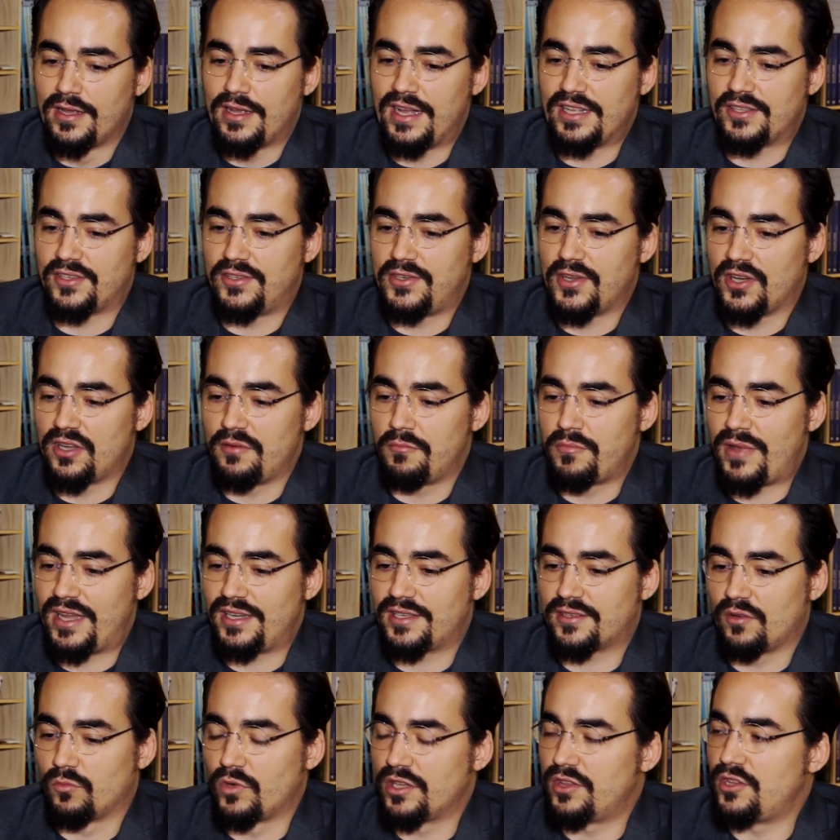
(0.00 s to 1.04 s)
it's done
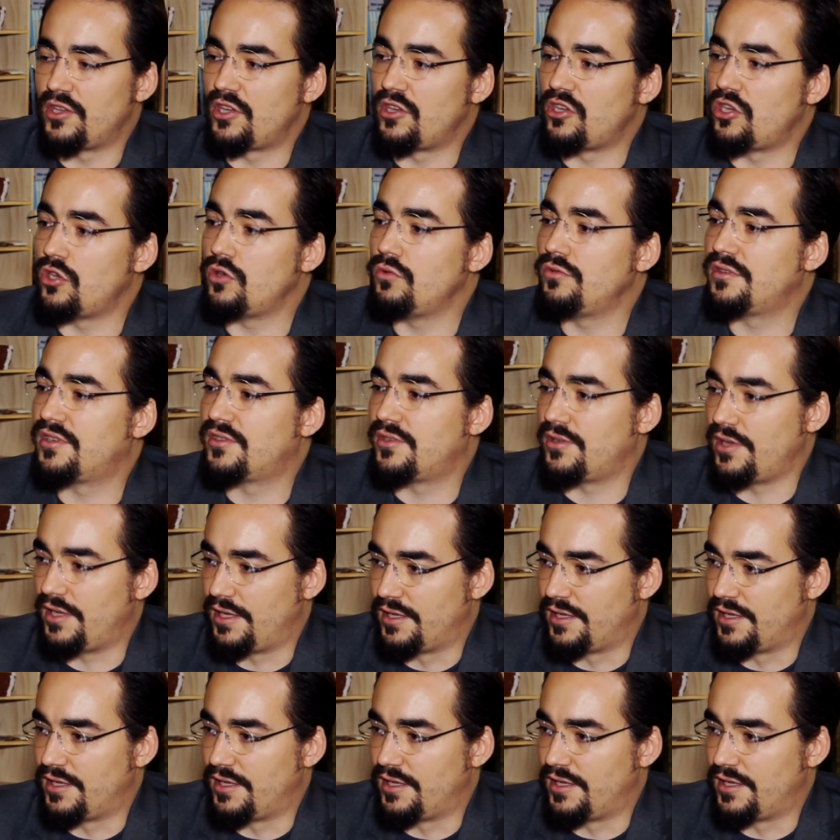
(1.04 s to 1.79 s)
based on what the use